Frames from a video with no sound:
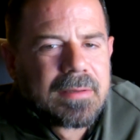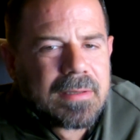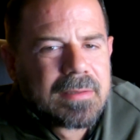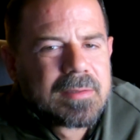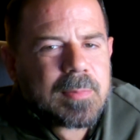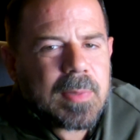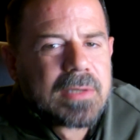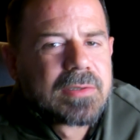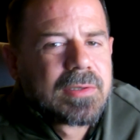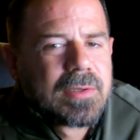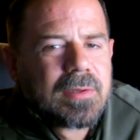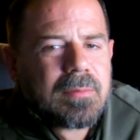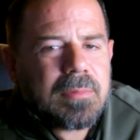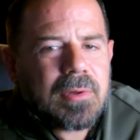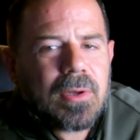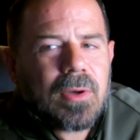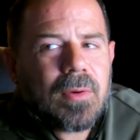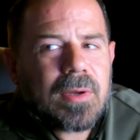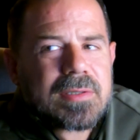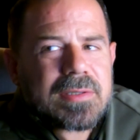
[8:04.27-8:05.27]
especially the
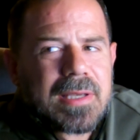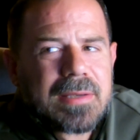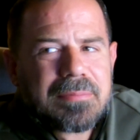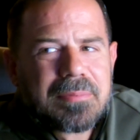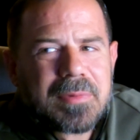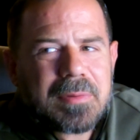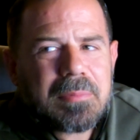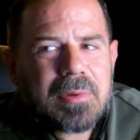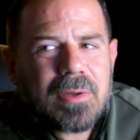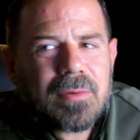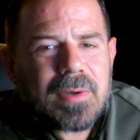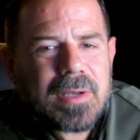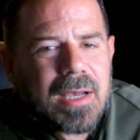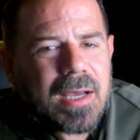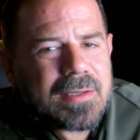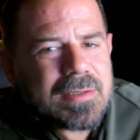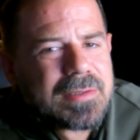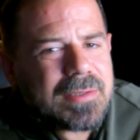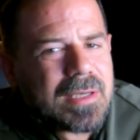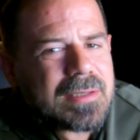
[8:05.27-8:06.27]
blue ones. The blue one kind
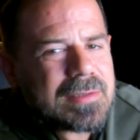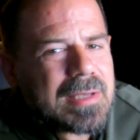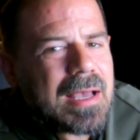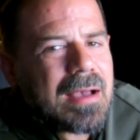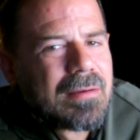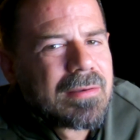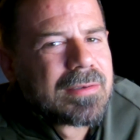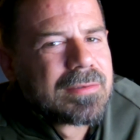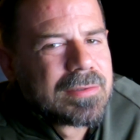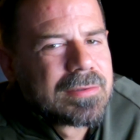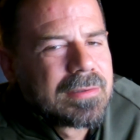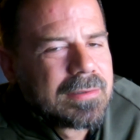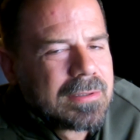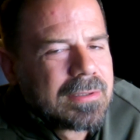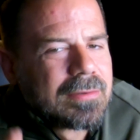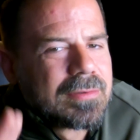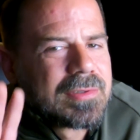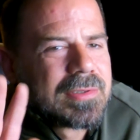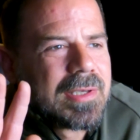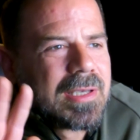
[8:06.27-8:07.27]
of sticks out because
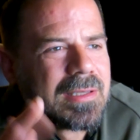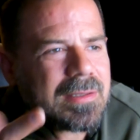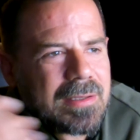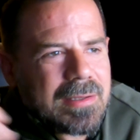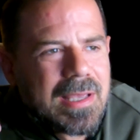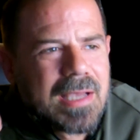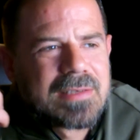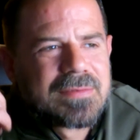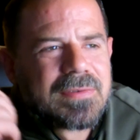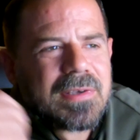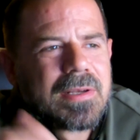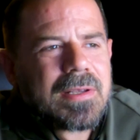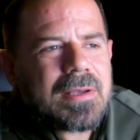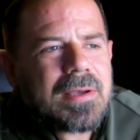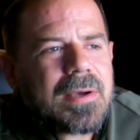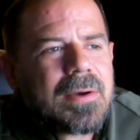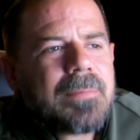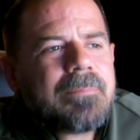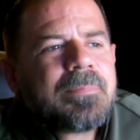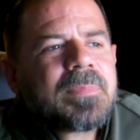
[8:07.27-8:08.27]
you'll see in the next
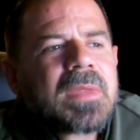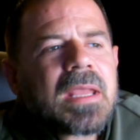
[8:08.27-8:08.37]
video.